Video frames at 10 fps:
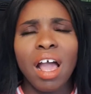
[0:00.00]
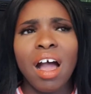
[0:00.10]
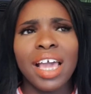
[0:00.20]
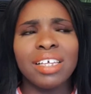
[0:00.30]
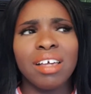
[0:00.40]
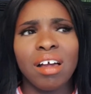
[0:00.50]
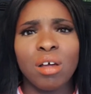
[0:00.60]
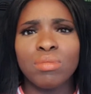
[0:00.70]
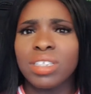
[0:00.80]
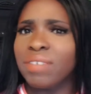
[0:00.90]
I
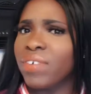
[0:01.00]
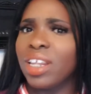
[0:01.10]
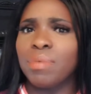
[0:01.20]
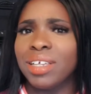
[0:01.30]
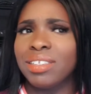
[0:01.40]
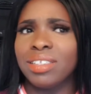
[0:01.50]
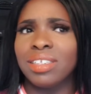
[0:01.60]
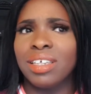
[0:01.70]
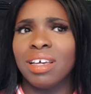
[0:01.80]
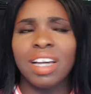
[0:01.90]
um, developed
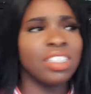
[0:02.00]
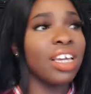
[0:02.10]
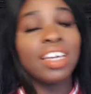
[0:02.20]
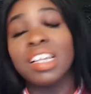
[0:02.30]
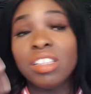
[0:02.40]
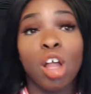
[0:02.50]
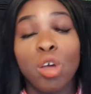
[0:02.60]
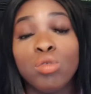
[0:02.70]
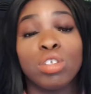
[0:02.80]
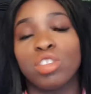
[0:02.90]
this. I started getting
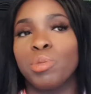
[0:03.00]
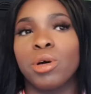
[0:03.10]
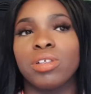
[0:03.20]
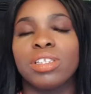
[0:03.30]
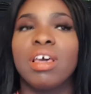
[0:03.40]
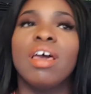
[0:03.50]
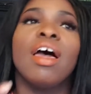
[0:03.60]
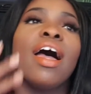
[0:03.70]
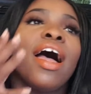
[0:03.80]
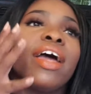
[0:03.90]
loads of spots.
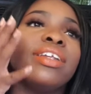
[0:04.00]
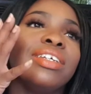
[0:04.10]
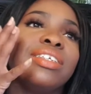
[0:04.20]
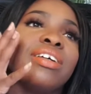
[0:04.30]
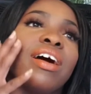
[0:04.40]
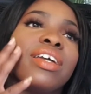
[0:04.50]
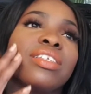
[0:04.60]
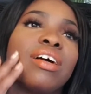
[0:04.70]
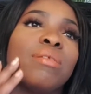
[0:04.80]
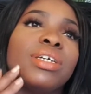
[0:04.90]
And they started
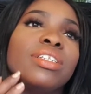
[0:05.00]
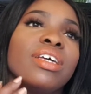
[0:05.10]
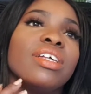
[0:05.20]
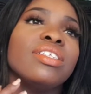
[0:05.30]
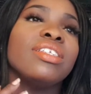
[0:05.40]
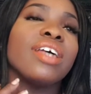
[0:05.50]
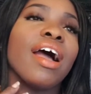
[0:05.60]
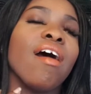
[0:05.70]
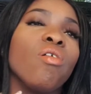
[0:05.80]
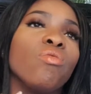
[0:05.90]
coming
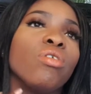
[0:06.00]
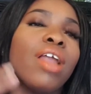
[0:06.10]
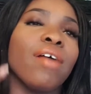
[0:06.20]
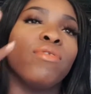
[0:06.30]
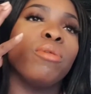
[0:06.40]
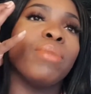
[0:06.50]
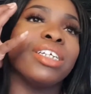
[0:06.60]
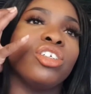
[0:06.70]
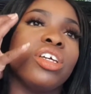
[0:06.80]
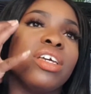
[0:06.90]
down, like from
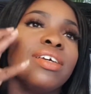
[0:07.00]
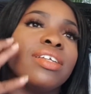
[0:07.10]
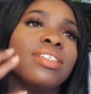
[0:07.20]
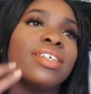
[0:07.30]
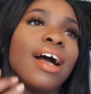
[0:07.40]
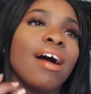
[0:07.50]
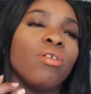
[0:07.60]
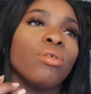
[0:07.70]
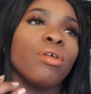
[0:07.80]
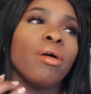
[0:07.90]
my cheek
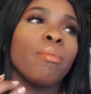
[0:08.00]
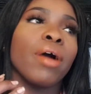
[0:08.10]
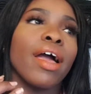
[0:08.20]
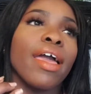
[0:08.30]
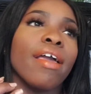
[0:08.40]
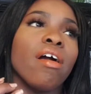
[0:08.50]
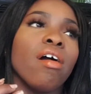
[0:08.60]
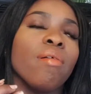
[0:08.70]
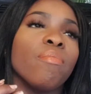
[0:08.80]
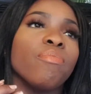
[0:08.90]
down my
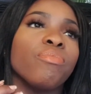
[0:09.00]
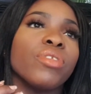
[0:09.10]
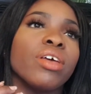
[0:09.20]
um.